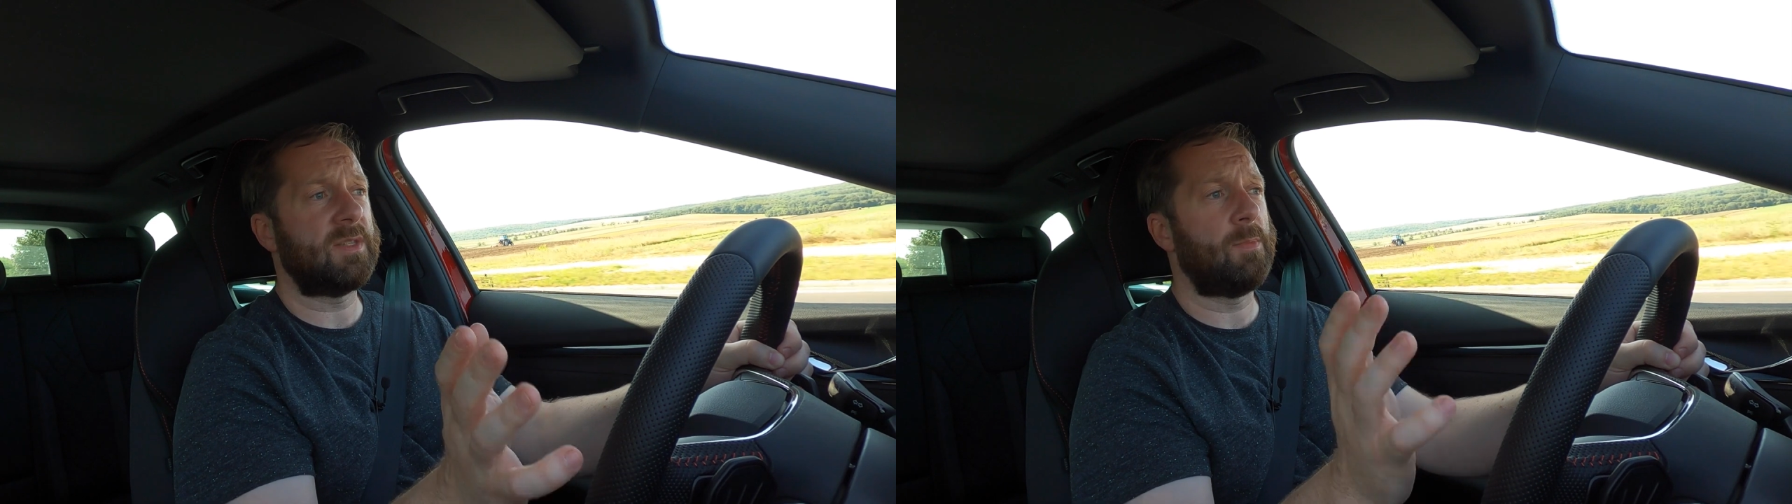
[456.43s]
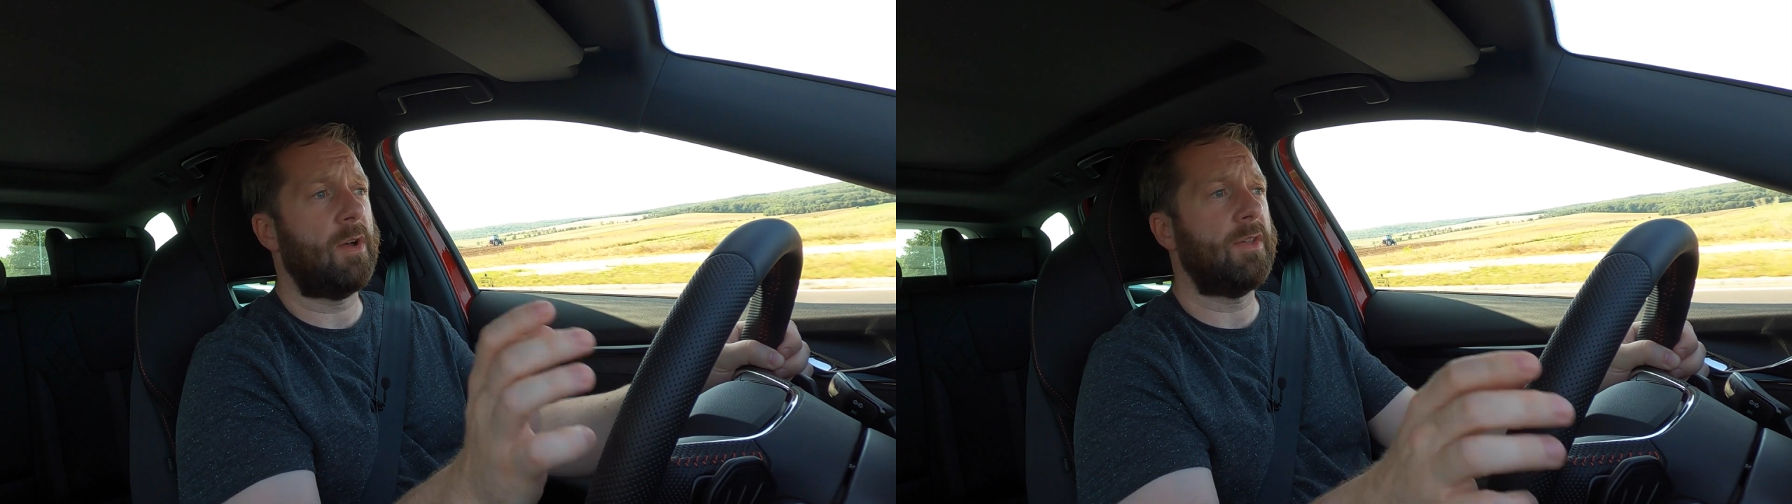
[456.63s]

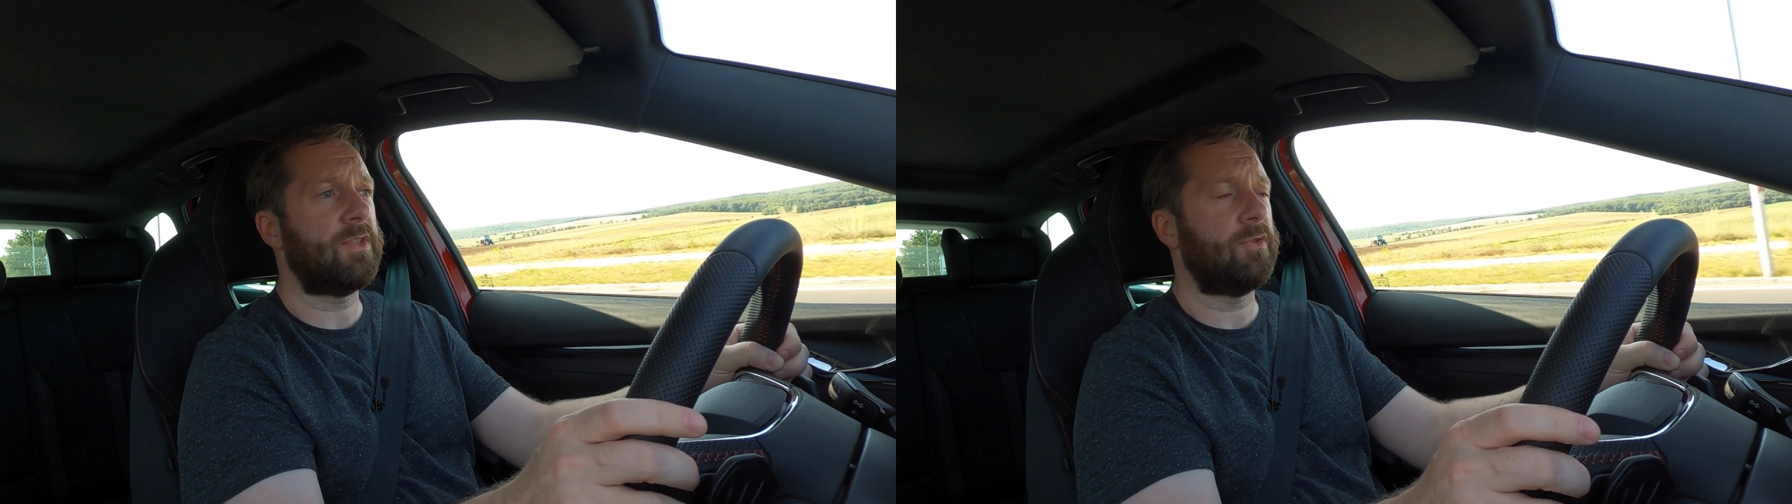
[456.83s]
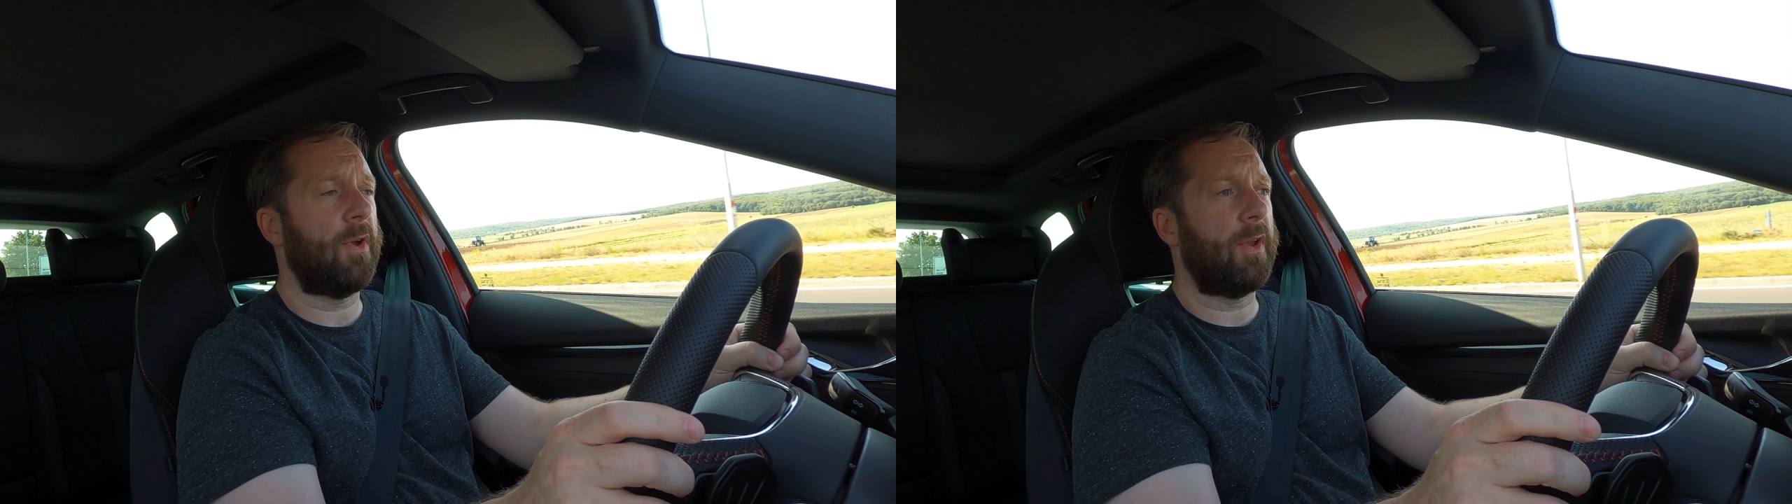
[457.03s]
spot
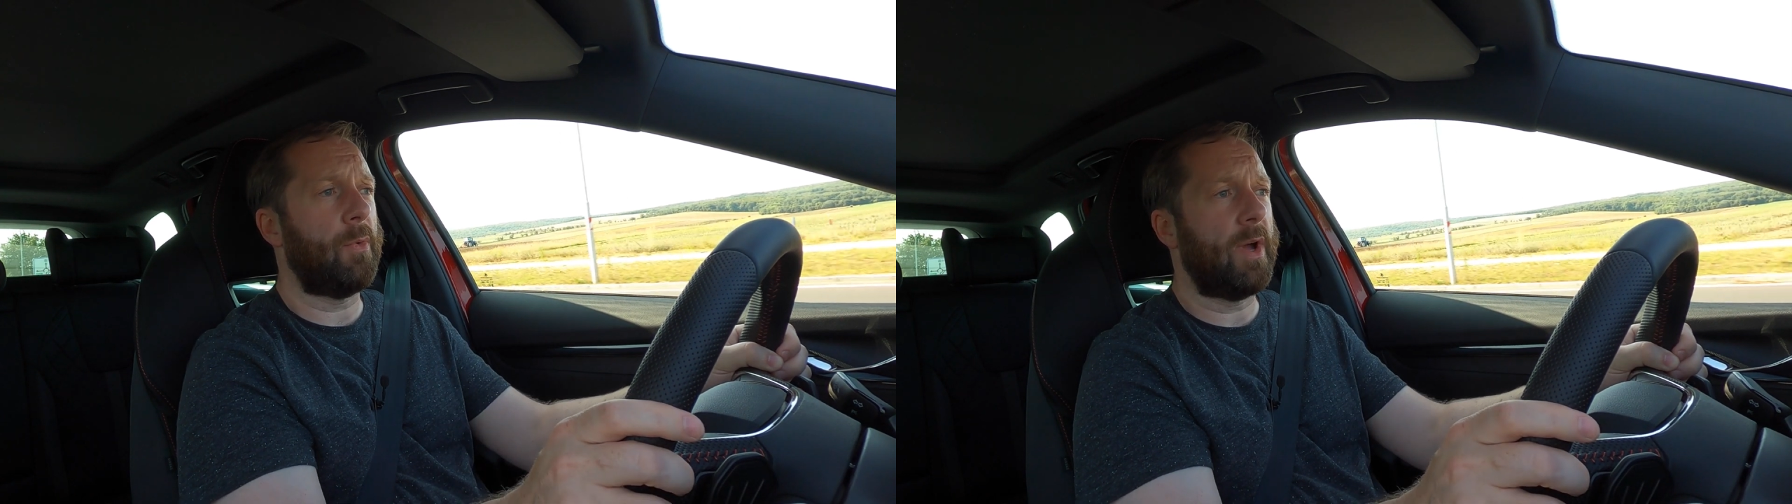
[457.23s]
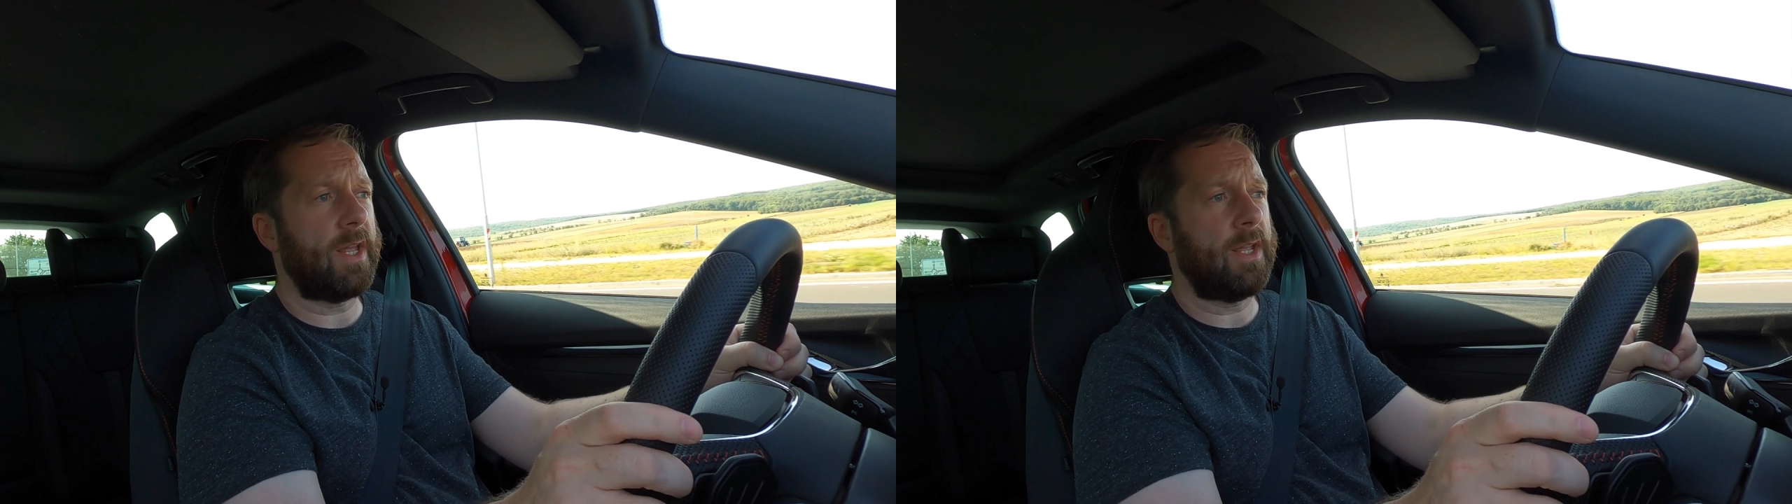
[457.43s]
straight
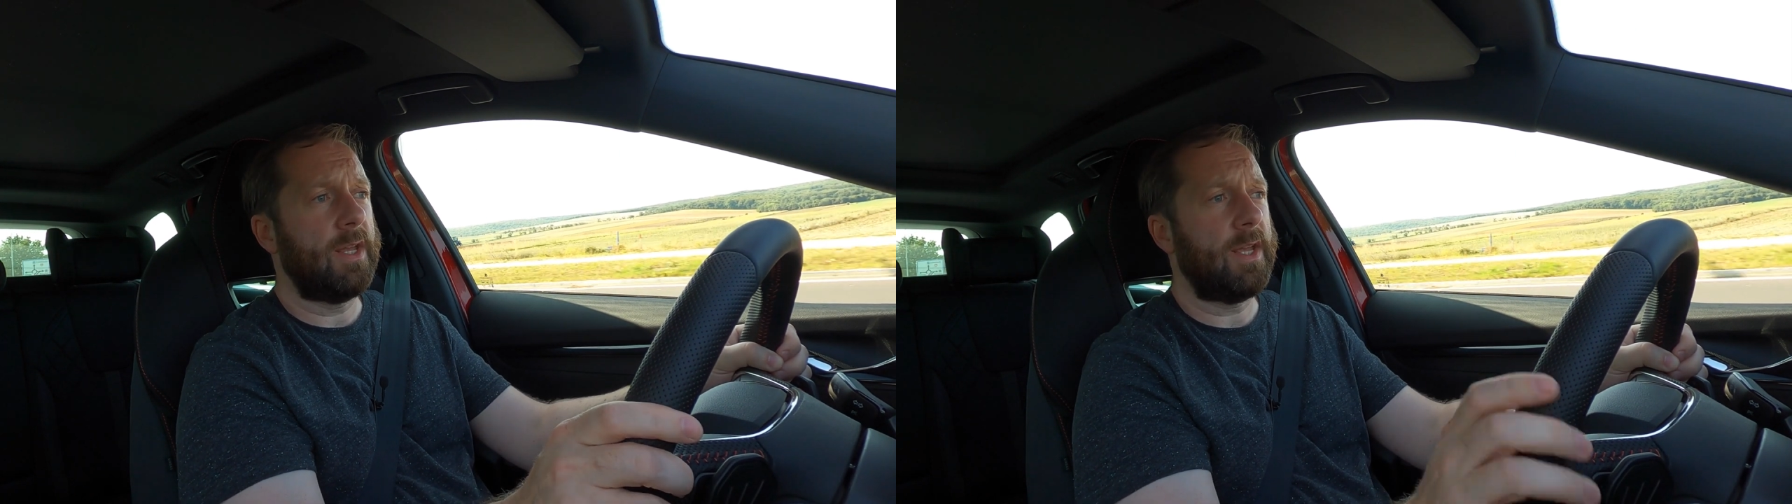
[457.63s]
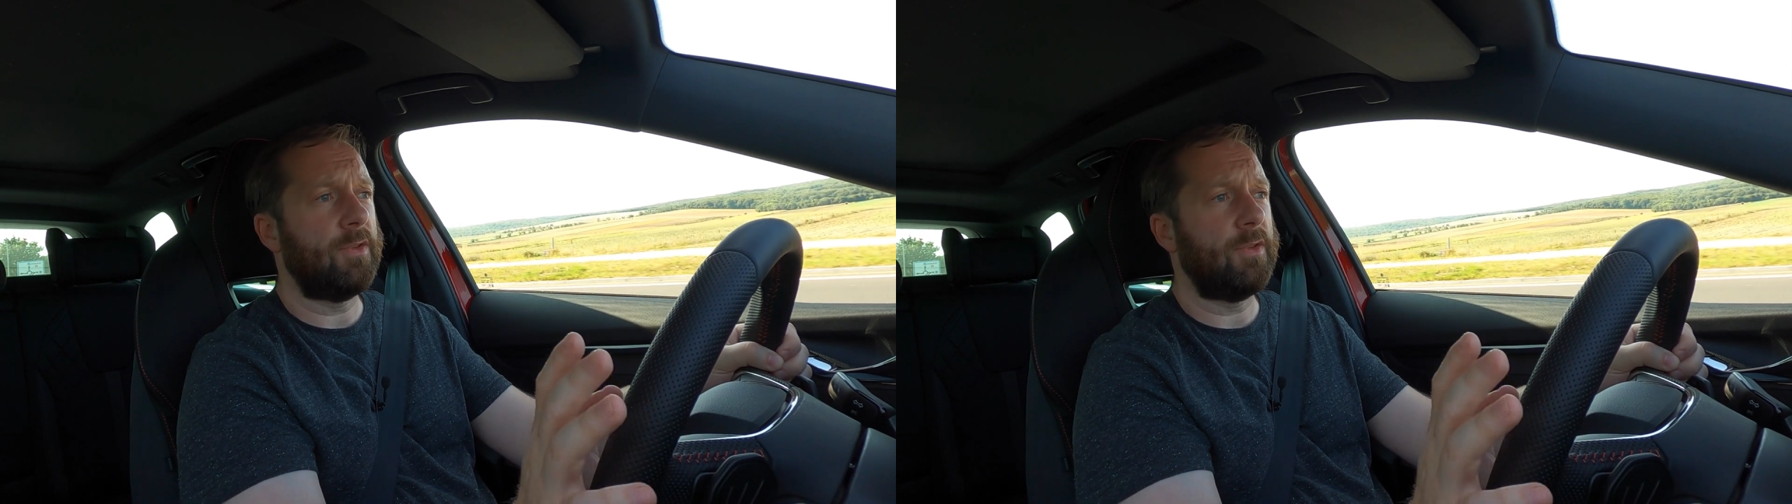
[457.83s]
away